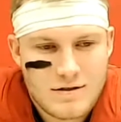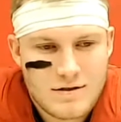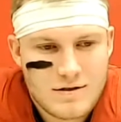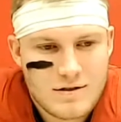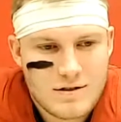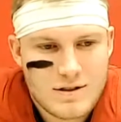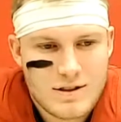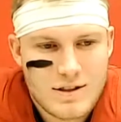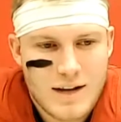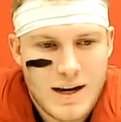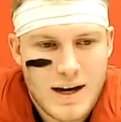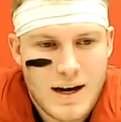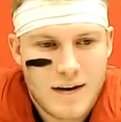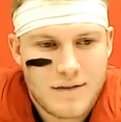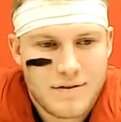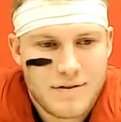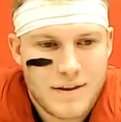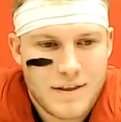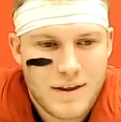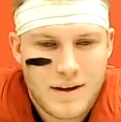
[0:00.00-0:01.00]

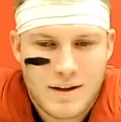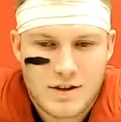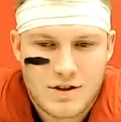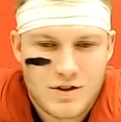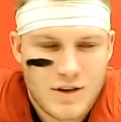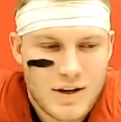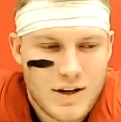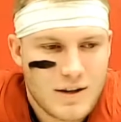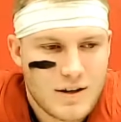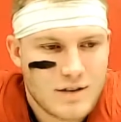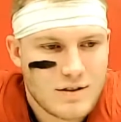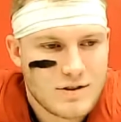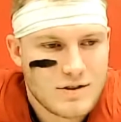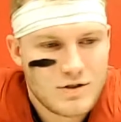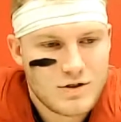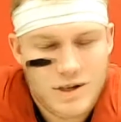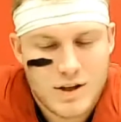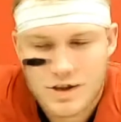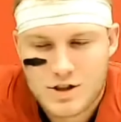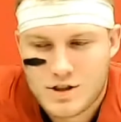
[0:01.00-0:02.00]
staff, athletic trainers,
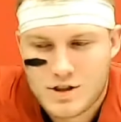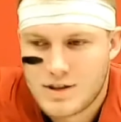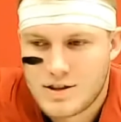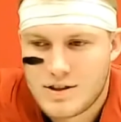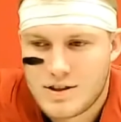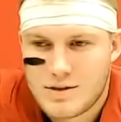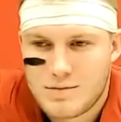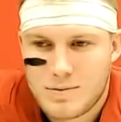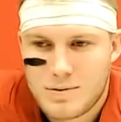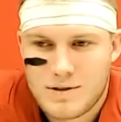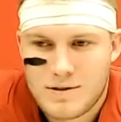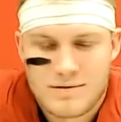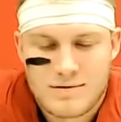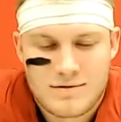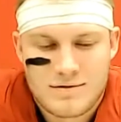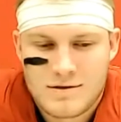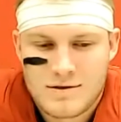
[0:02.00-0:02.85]
nutritionists. It's been